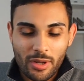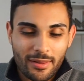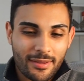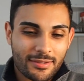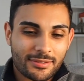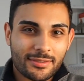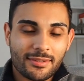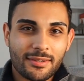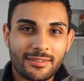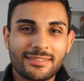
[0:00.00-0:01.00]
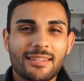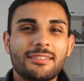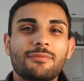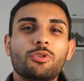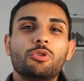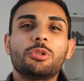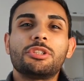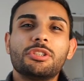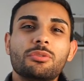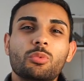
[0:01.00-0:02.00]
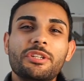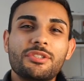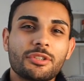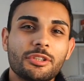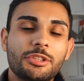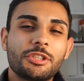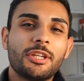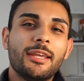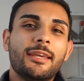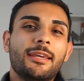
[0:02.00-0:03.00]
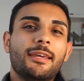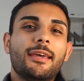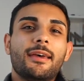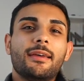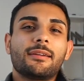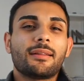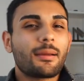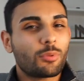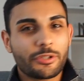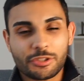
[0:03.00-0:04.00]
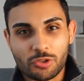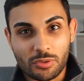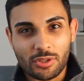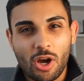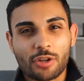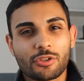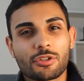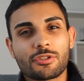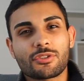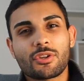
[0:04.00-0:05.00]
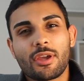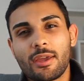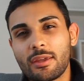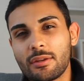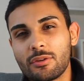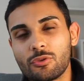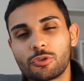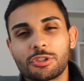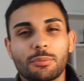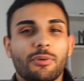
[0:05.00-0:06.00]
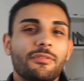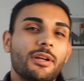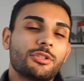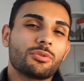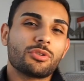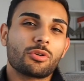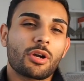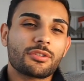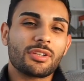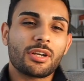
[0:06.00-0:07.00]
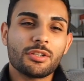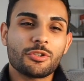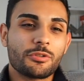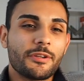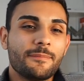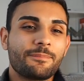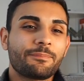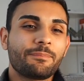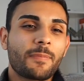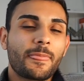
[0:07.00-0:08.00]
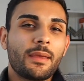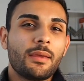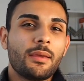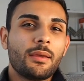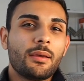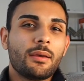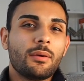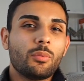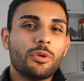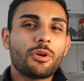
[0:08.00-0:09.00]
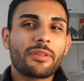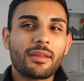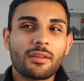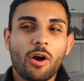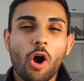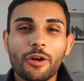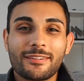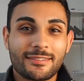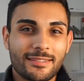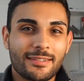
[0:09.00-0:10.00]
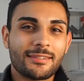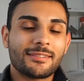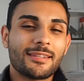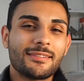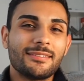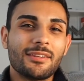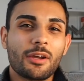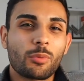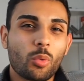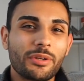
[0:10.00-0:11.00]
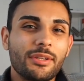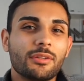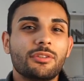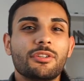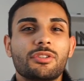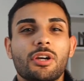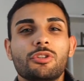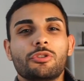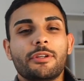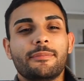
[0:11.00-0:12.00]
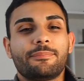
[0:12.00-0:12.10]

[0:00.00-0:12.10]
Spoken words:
as extensive nutrition research and collaborations with doctors and nutrition professionals across the country. We know that heart disease is the #1 killer in this country.